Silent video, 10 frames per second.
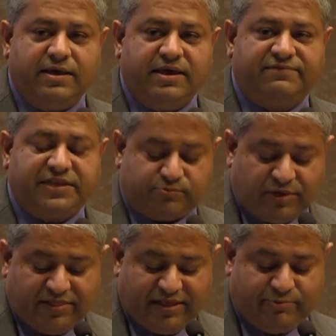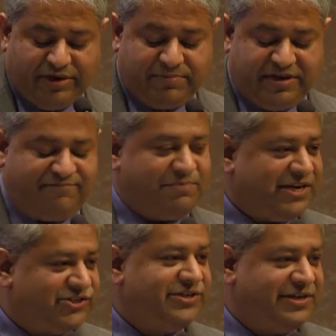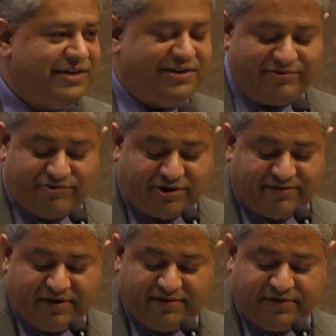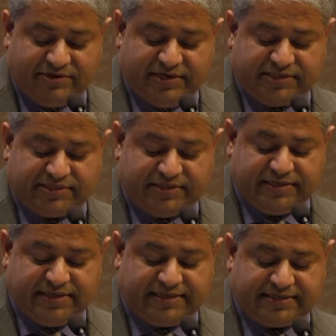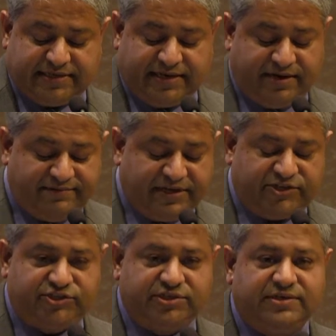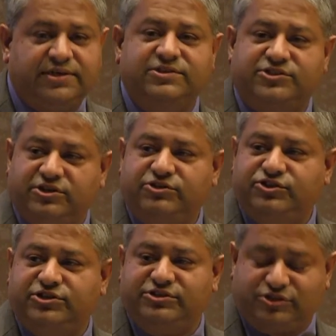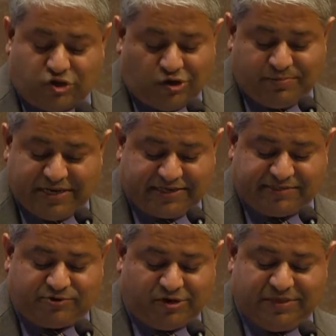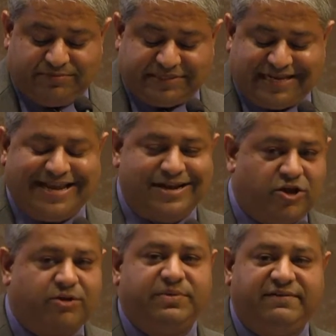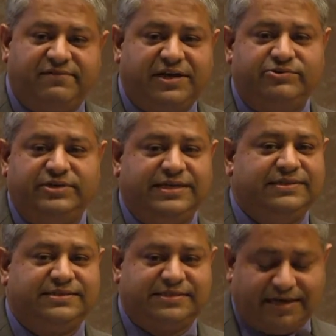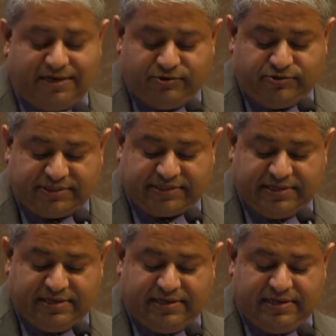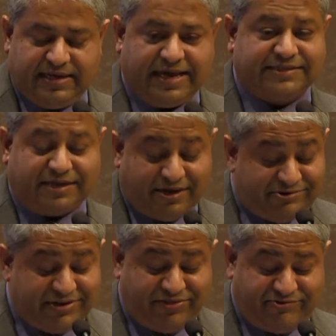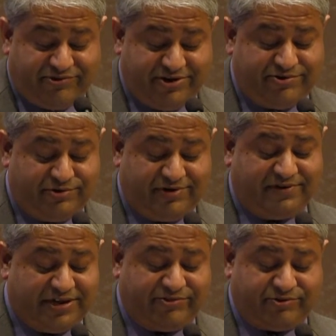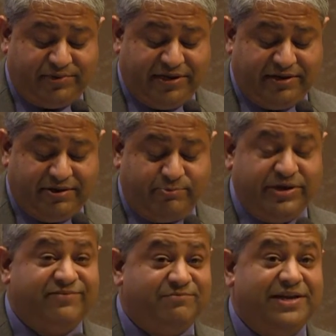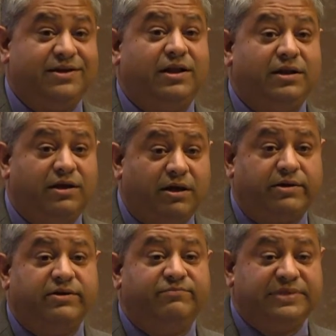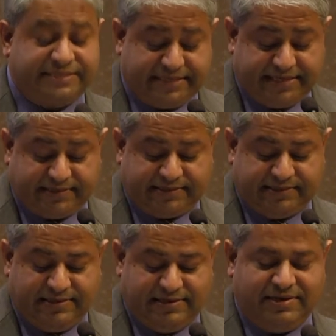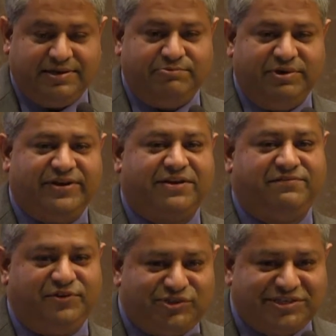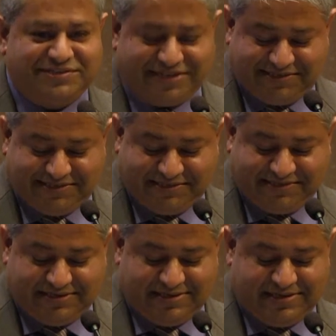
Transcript: If there's one thing we believe passionately at the Rockefeller Foundation, it's that innovation and solutions to complex problems cannot be found in silos. As a 103-year-old philanthropy, we have made a lot of mistakes. We've had a few successes,